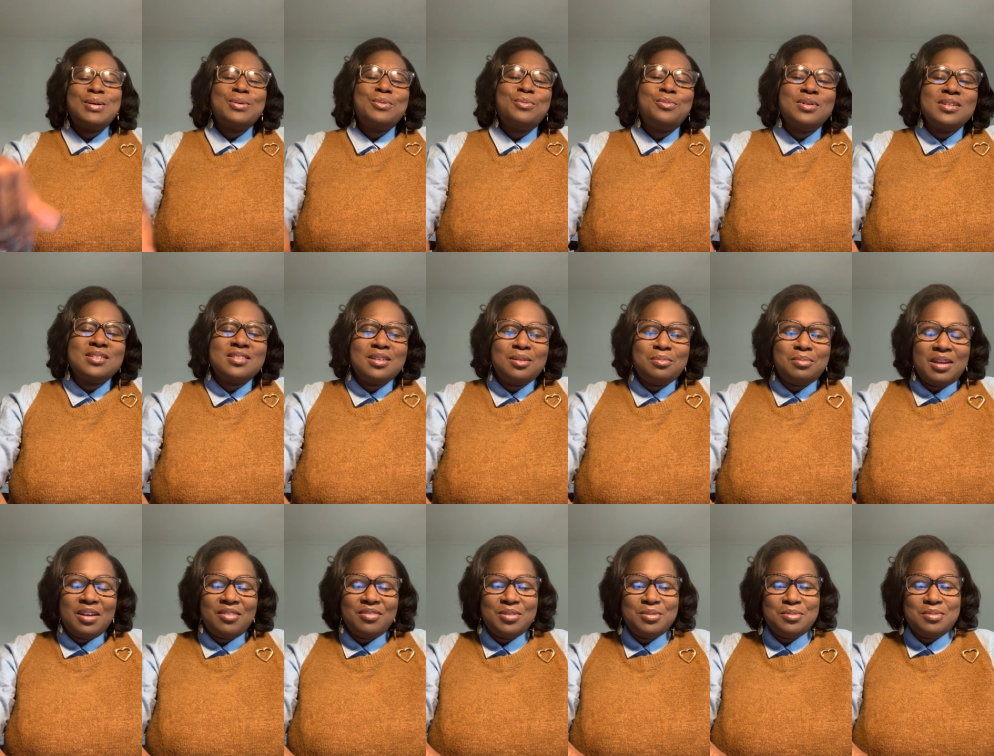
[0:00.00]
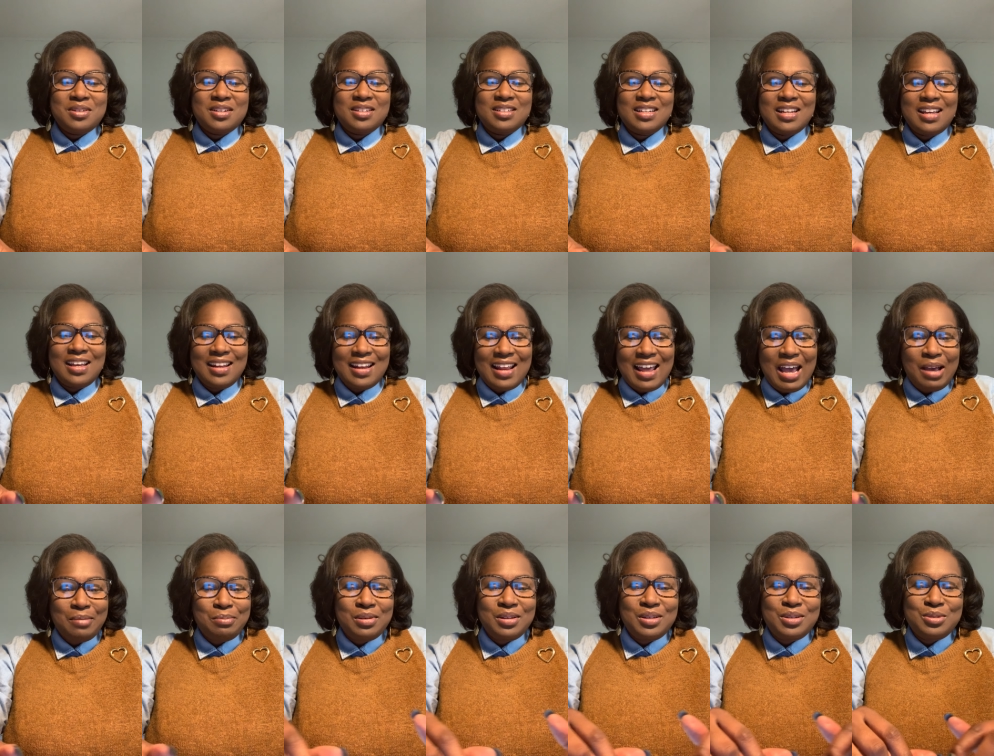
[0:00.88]
What's up, everyone, and
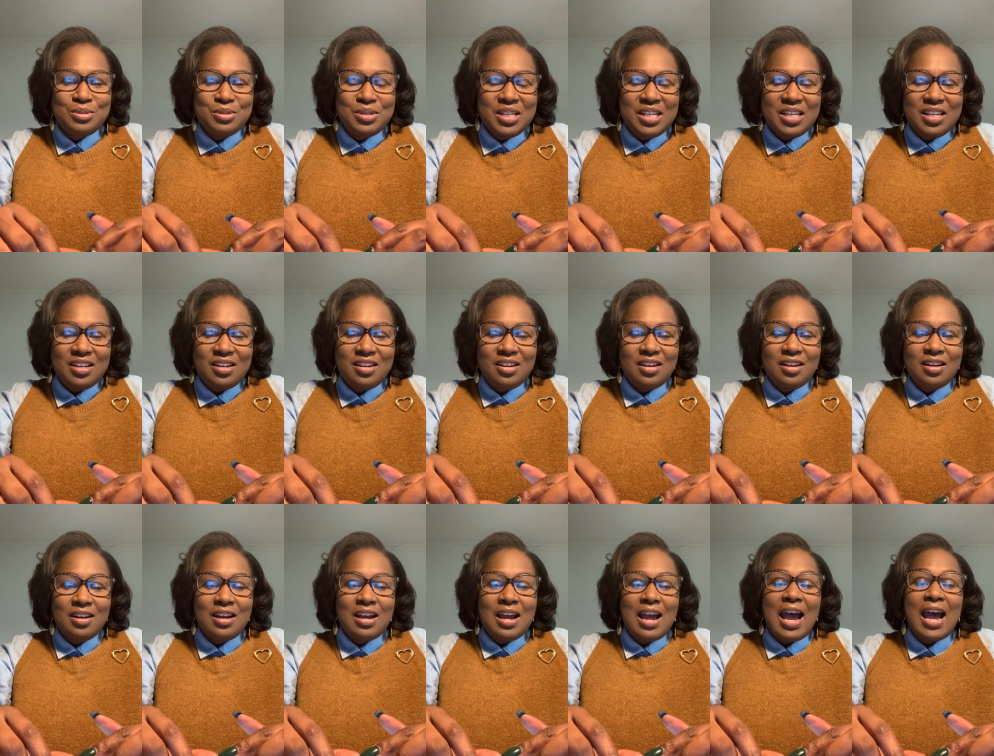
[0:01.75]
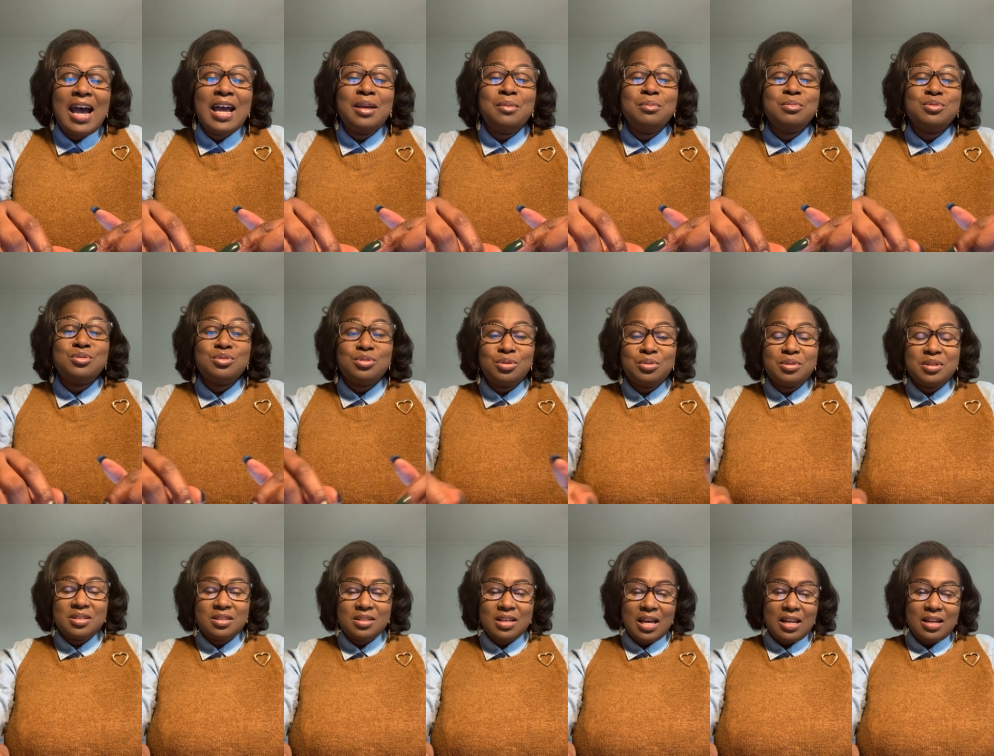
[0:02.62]
Happy New Year. I am so
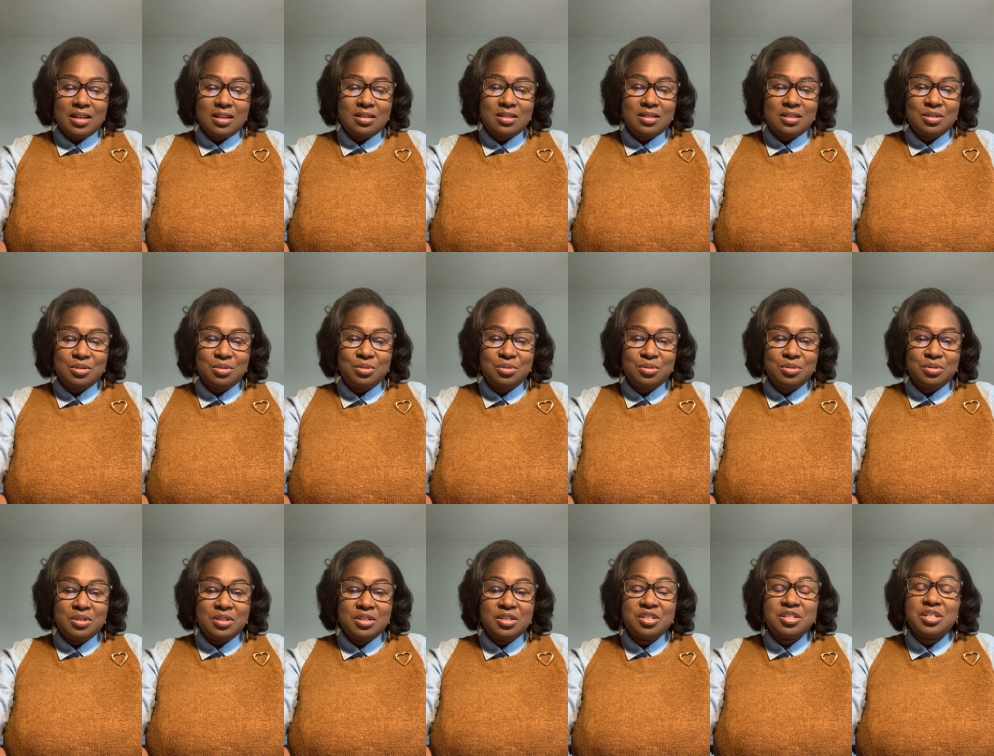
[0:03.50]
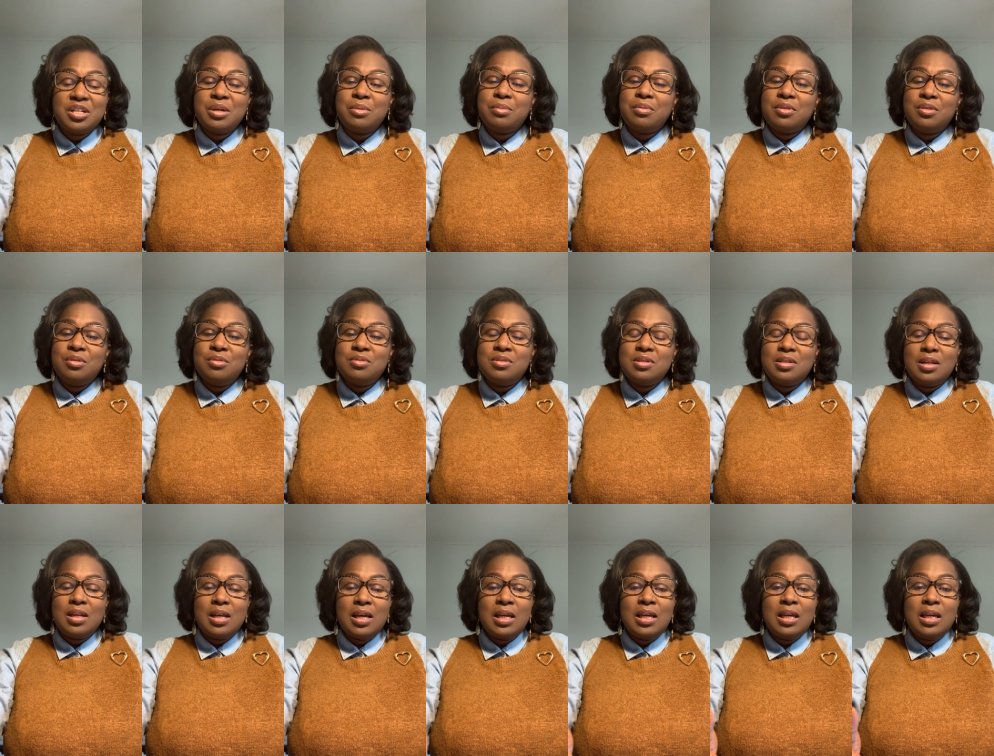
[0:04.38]
excited to share with you
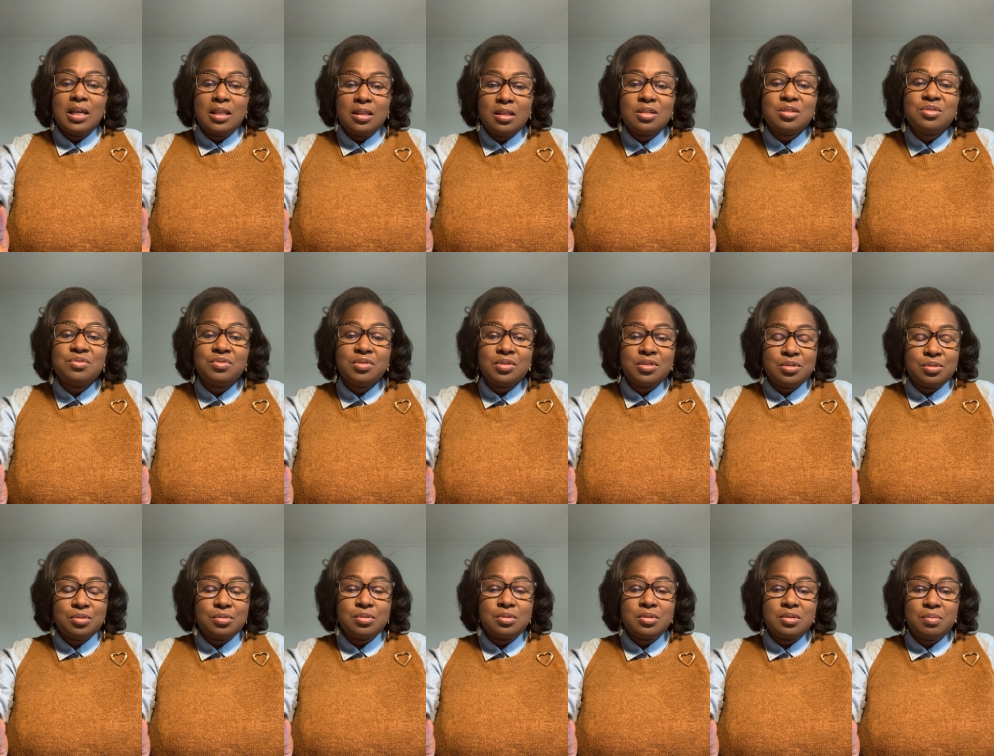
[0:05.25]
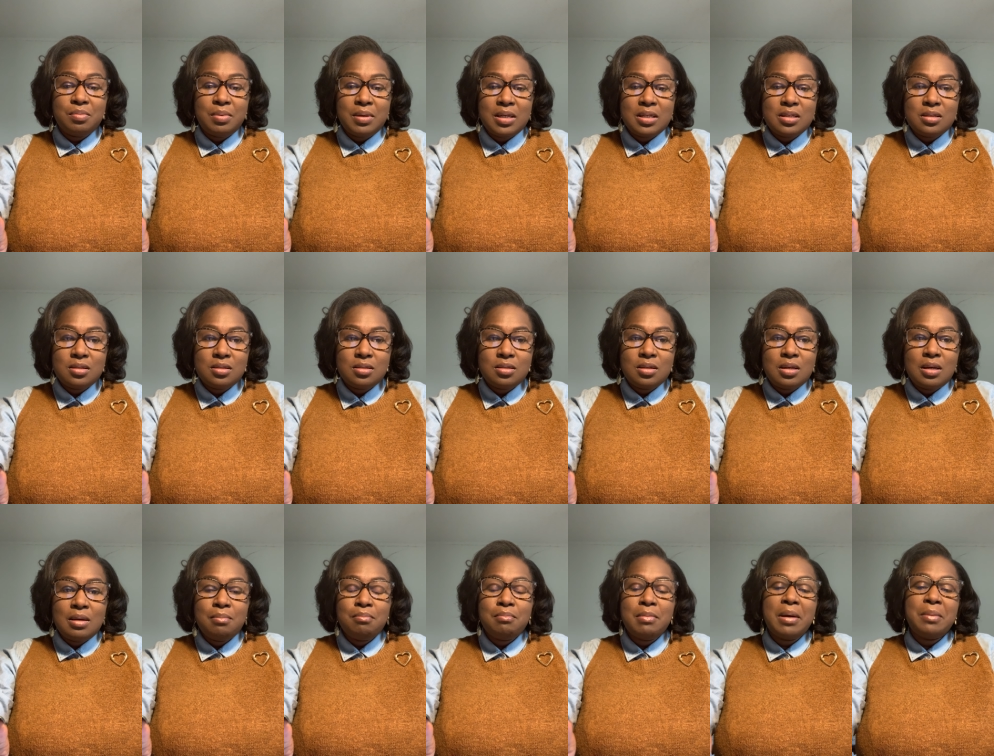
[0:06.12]
today in this virtual space
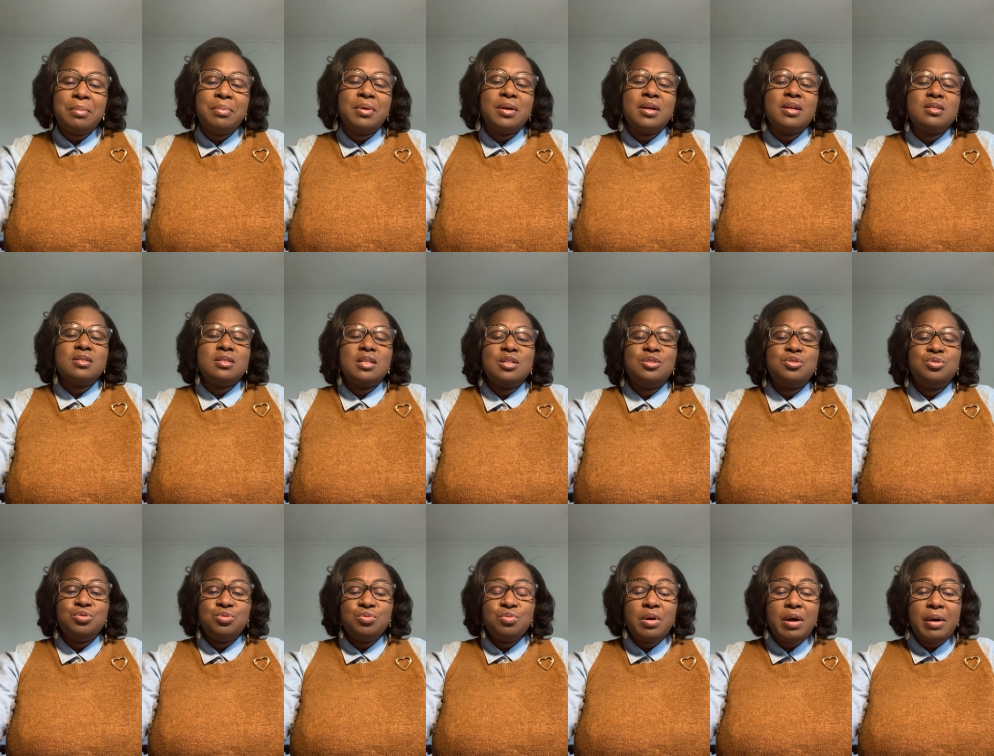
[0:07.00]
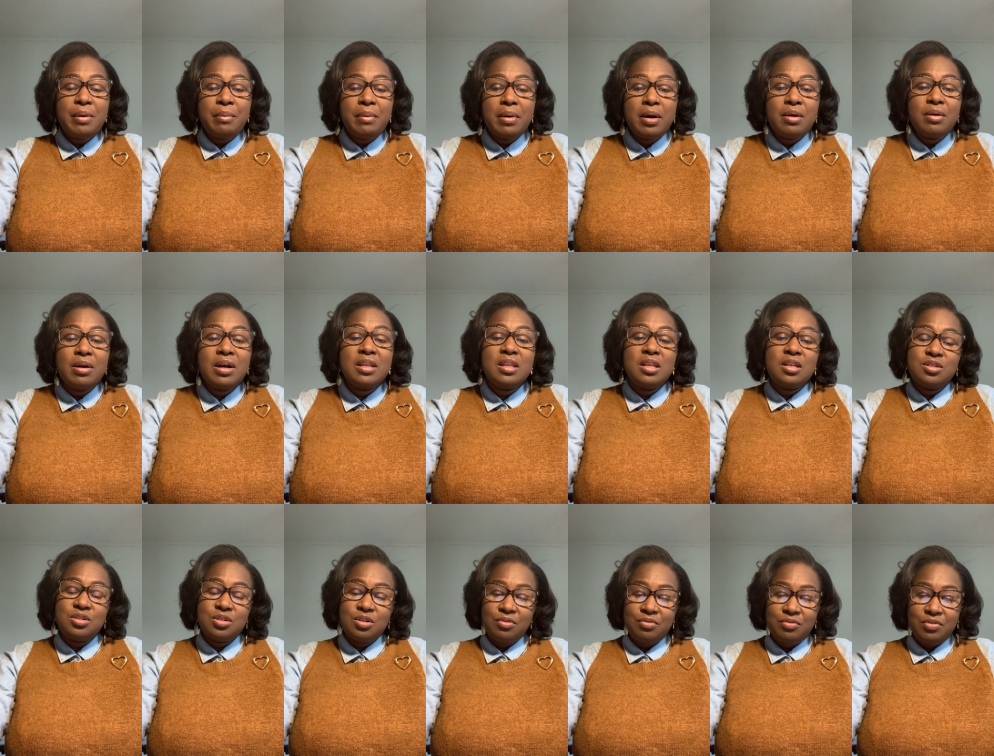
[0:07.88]
my prayers that you are well and
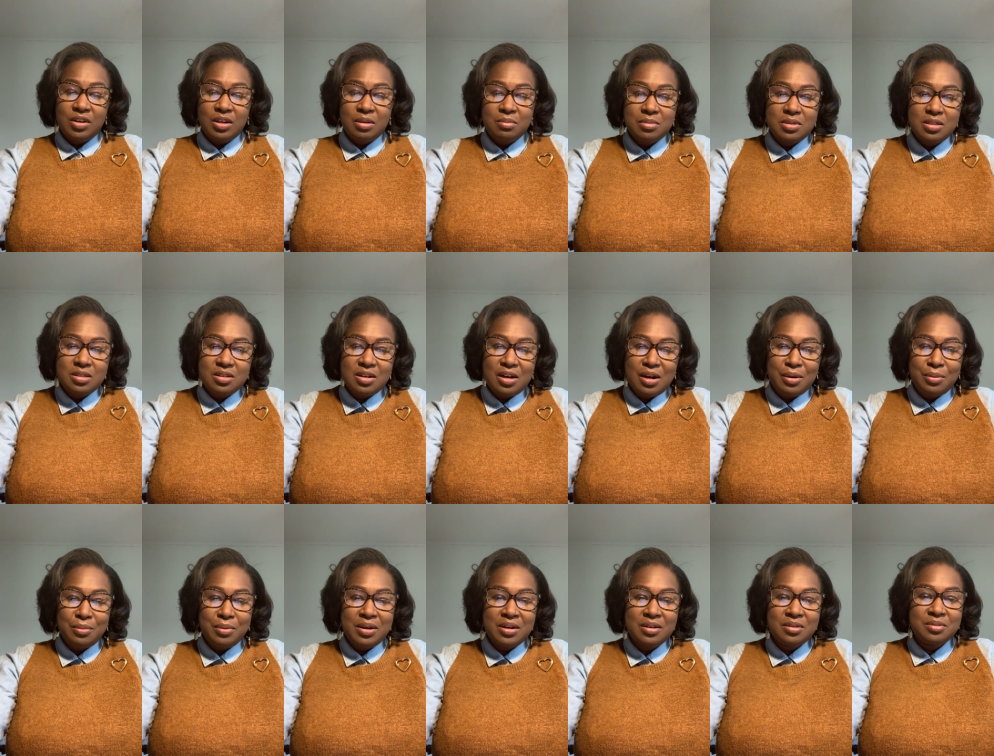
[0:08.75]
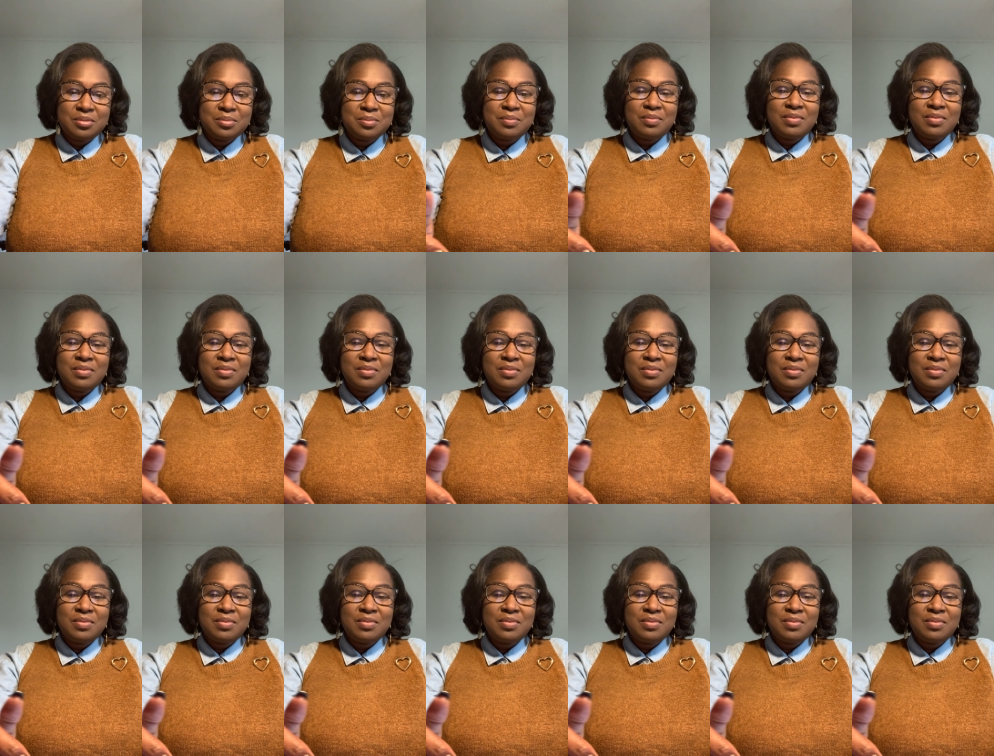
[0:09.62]
that your families are well.